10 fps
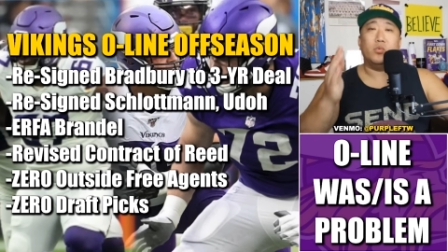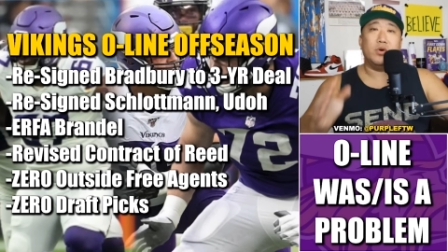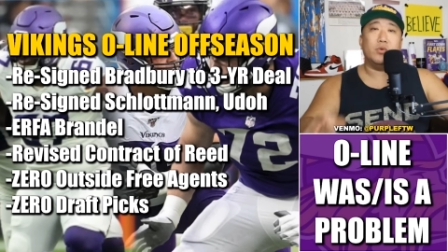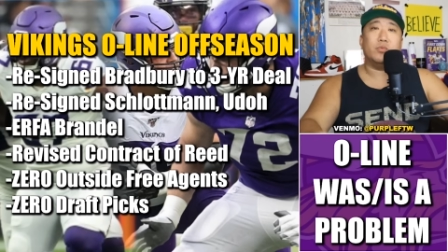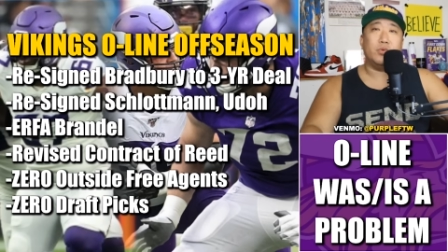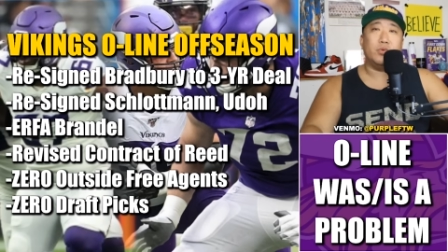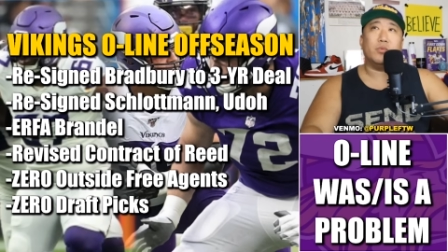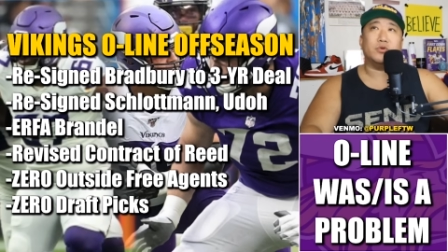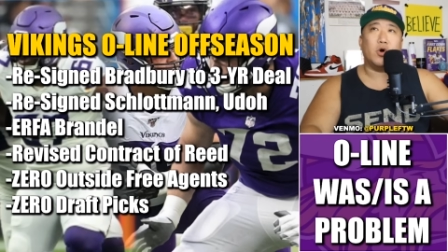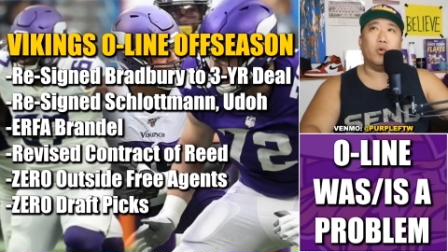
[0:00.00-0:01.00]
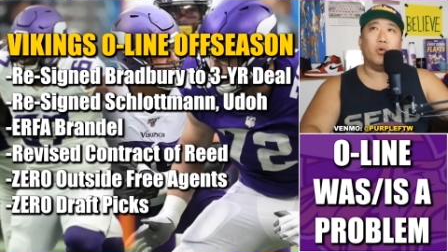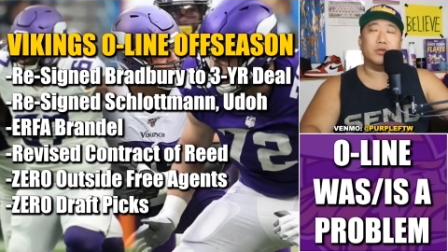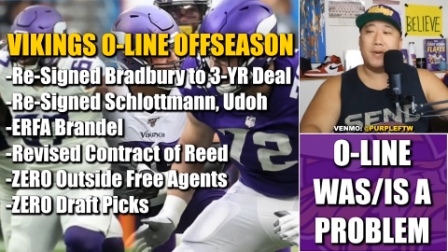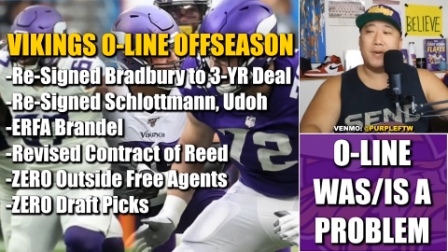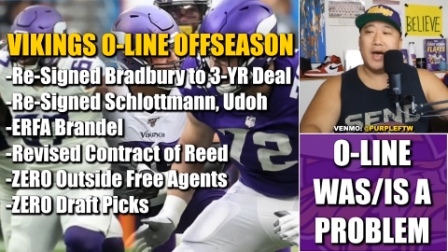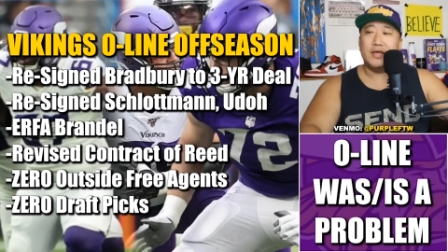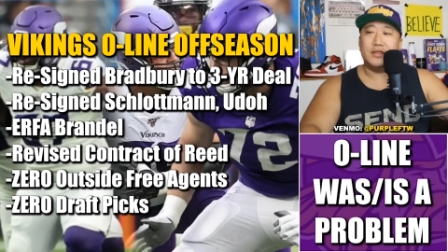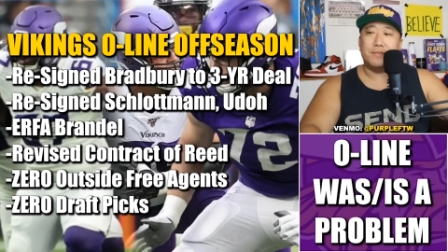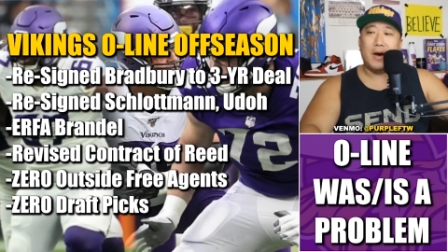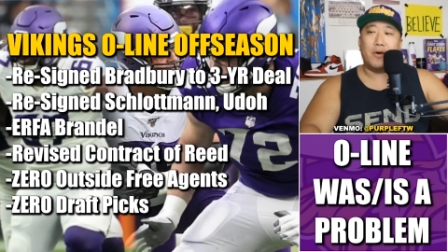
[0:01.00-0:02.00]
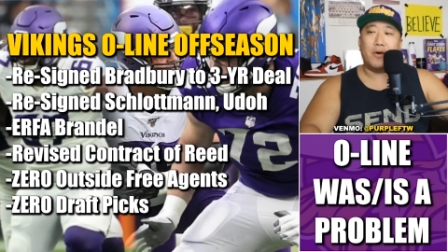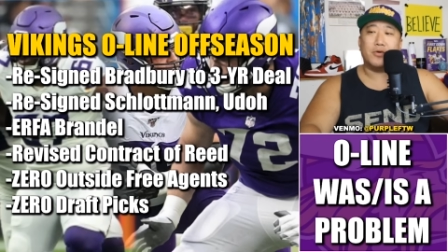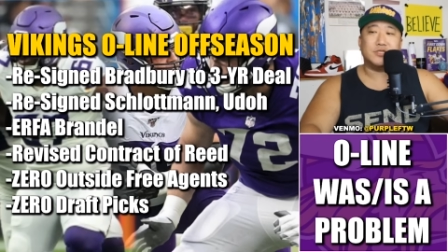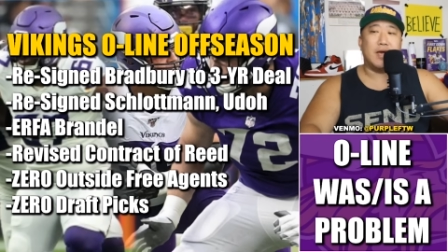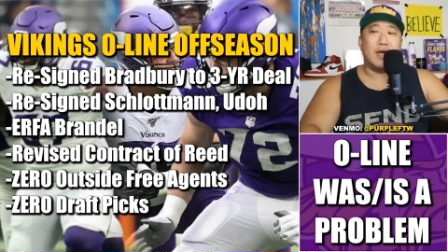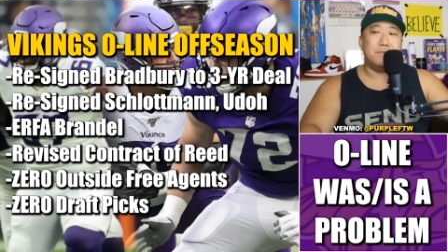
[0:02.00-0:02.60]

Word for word: we, we were told by the powers that